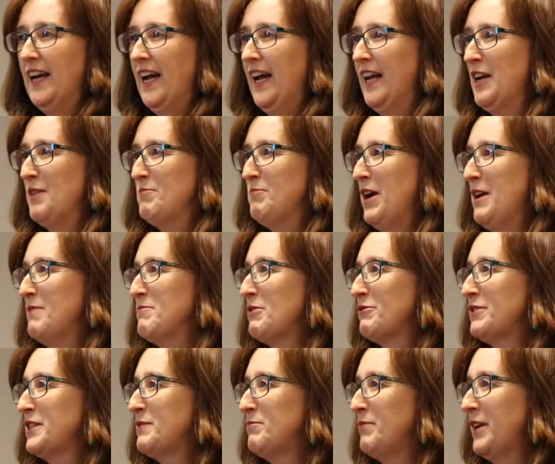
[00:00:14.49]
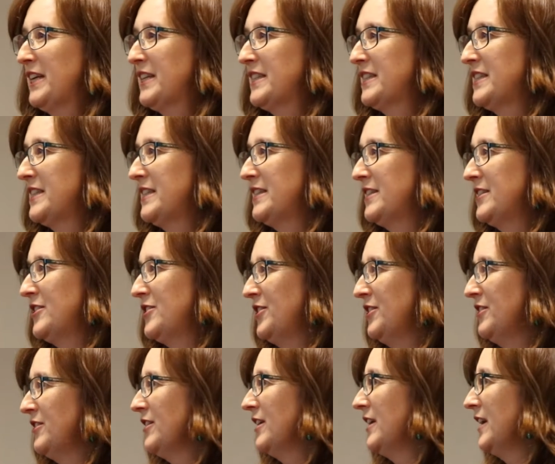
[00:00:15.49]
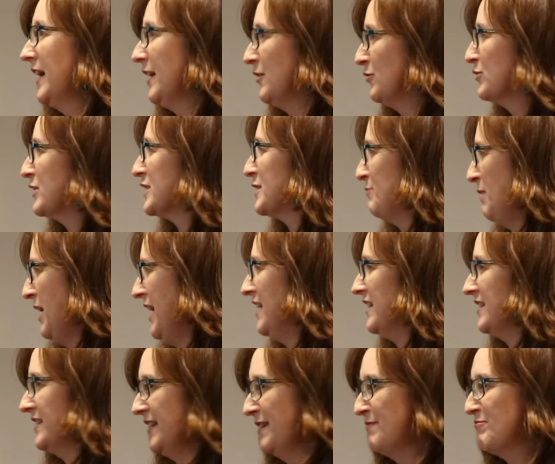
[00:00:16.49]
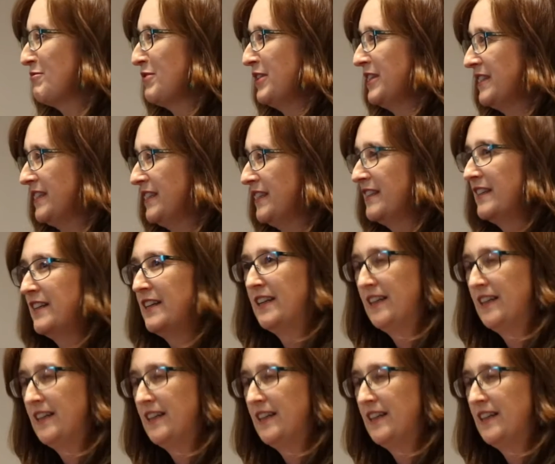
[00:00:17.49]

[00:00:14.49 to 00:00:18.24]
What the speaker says: and I pay my respects to elders past and present.